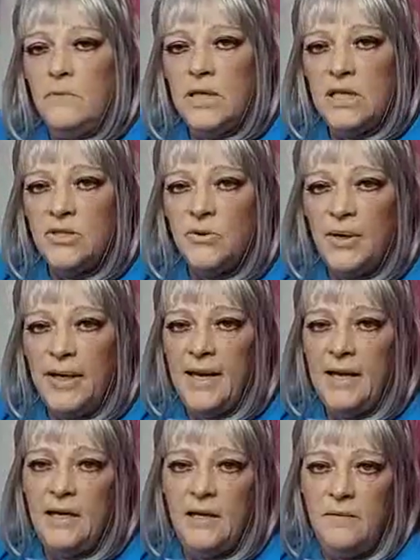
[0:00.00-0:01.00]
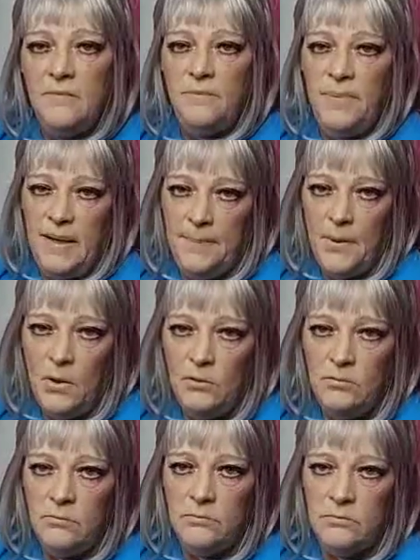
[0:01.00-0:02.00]
these created people
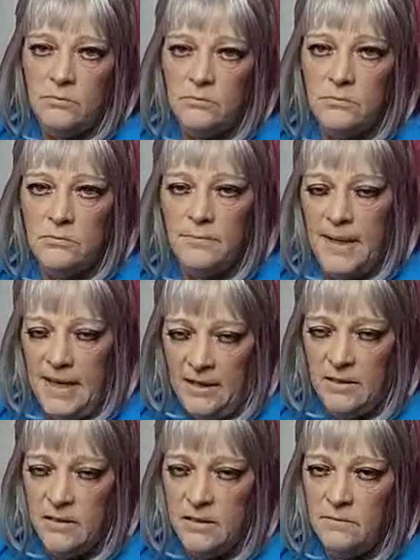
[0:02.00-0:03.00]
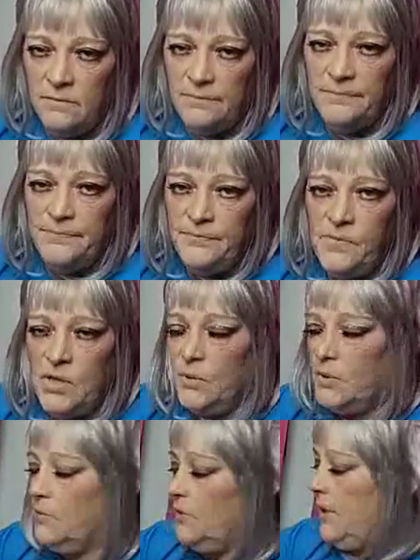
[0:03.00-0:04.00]
beings that
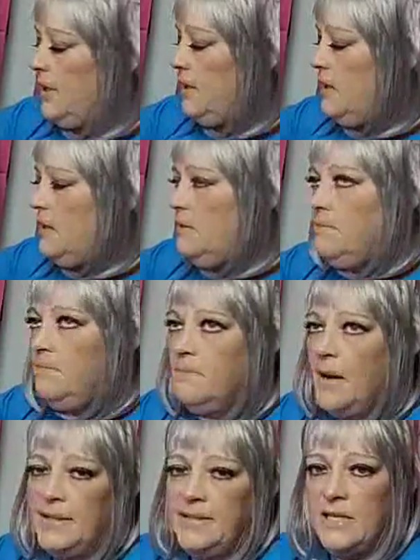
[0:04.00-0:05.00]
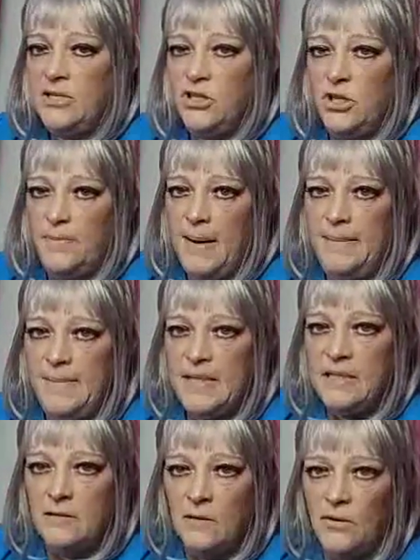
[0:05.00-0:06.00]
were created by test tube
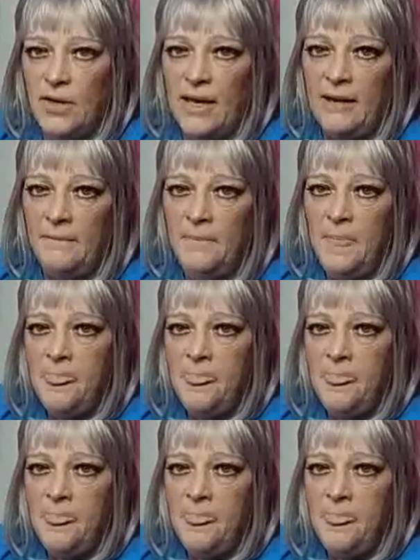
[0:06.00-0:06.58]
babies. Okay.